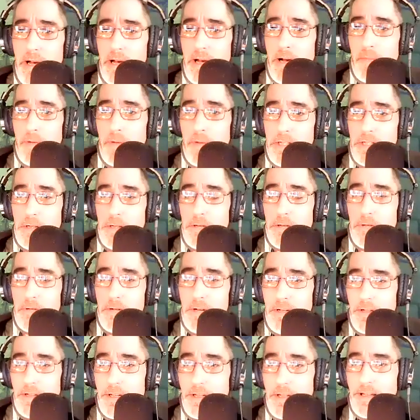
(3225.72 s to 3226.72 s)
how much you
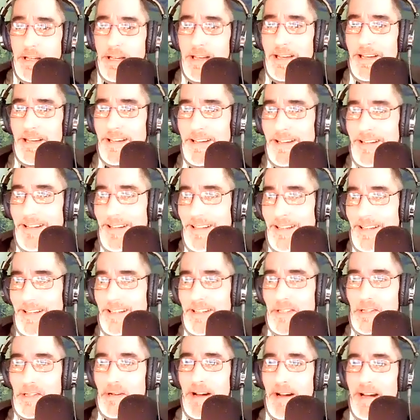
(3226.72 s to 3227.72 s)

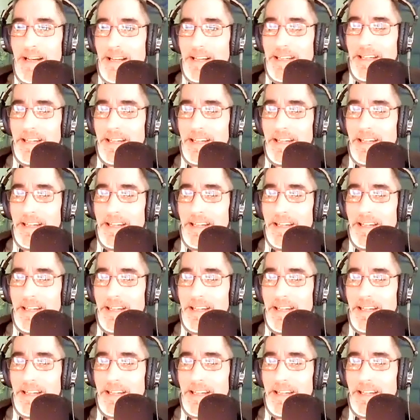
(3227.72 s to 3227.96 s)
try to